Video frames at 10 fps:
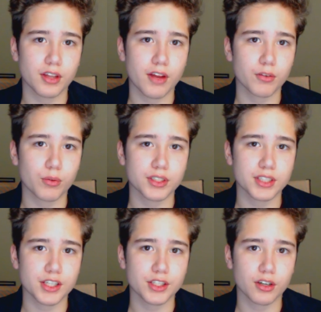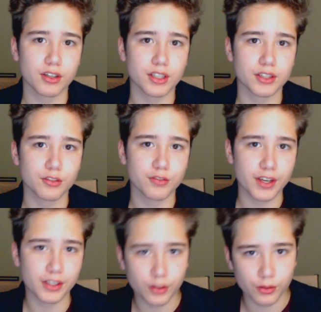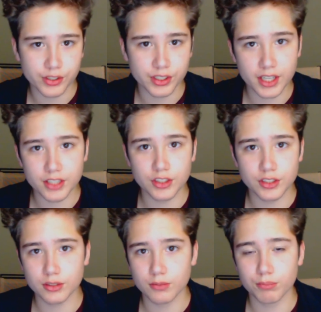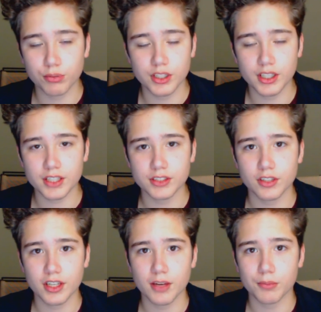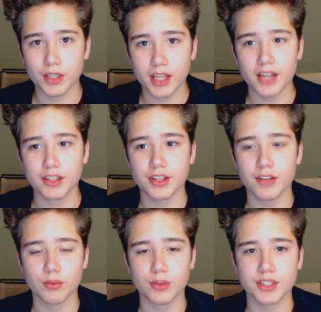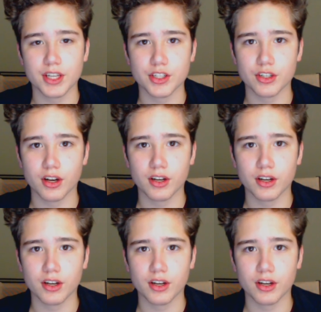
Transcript: Everyone is catching on that they're fake news, and that is just pretty nice, okay? I'm glad that everyone is catching